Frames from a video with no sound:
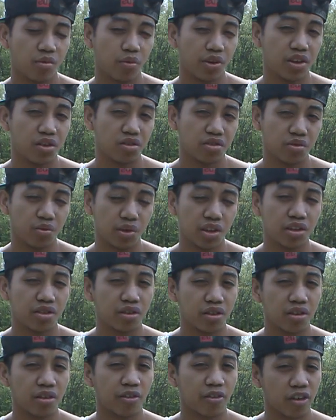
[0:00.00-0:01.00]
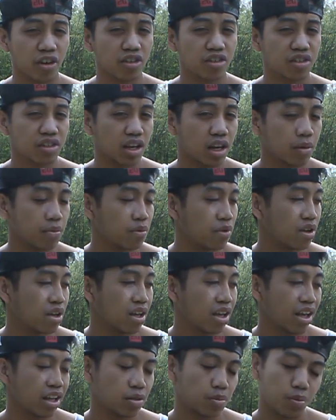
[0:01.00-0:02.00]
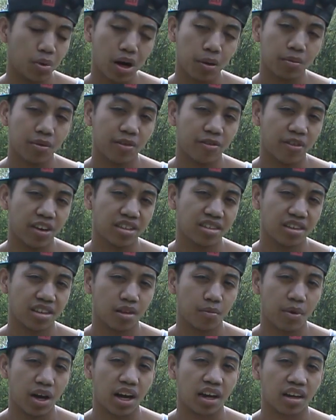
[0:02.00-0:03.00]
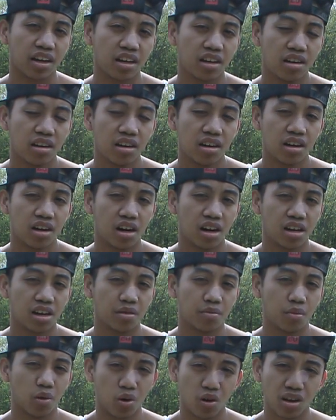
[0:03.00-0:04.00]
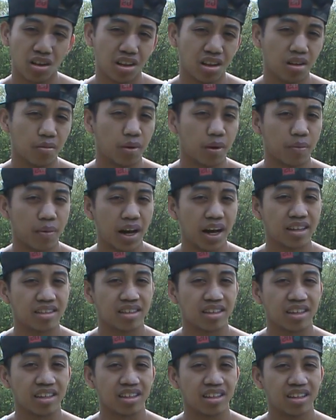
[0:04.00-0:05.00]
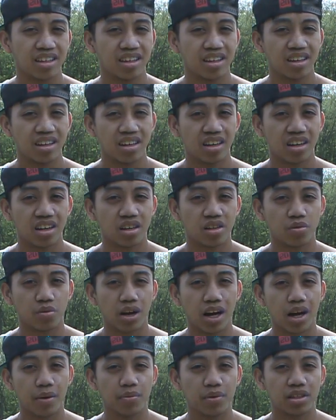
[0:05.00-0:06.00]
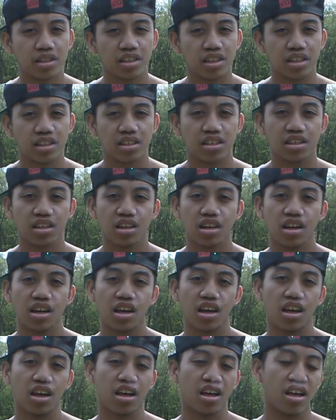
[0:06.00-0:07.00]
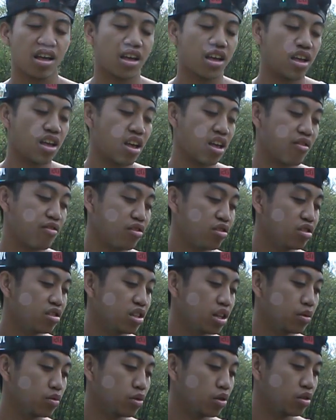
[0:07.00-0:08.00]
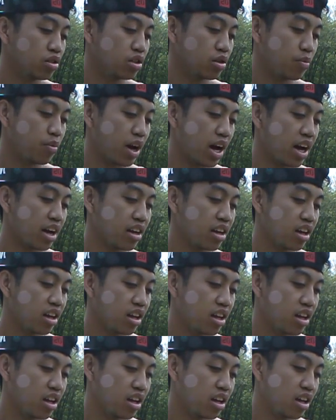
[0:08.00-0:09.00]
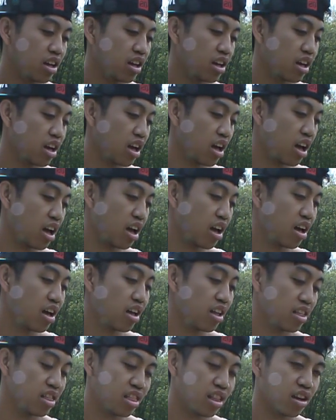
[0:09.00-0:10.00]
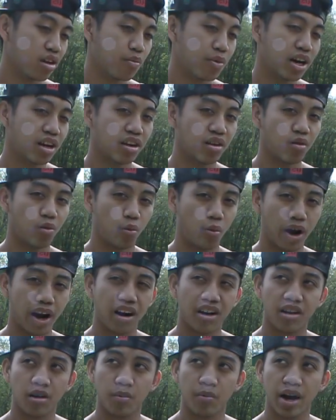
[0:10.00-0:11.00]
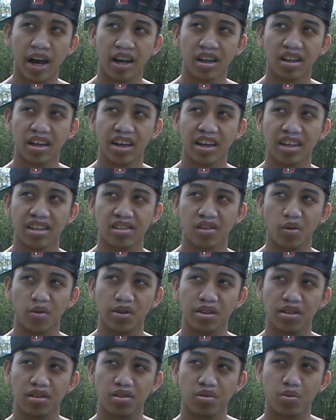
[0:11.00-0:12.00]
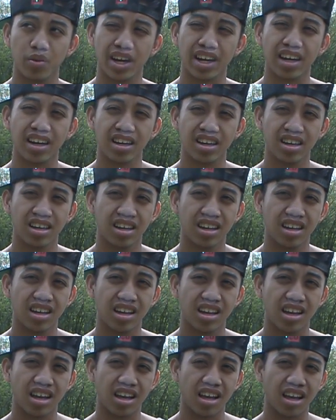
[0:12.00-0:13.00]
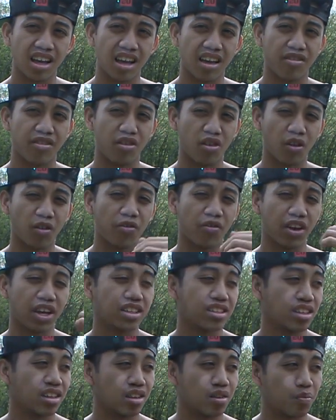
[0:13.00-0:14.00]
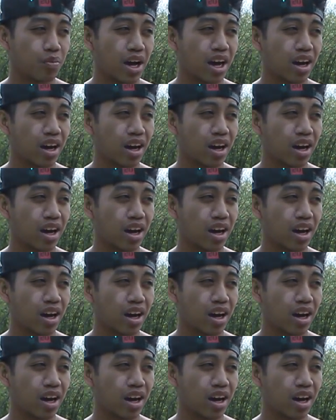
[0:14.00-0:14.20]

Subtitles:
when you do your first step. It's probably facing the back, or a little bit past it. Because what happens is, if you step towards the back, think about it where your back leg is going to swing. If you're facing the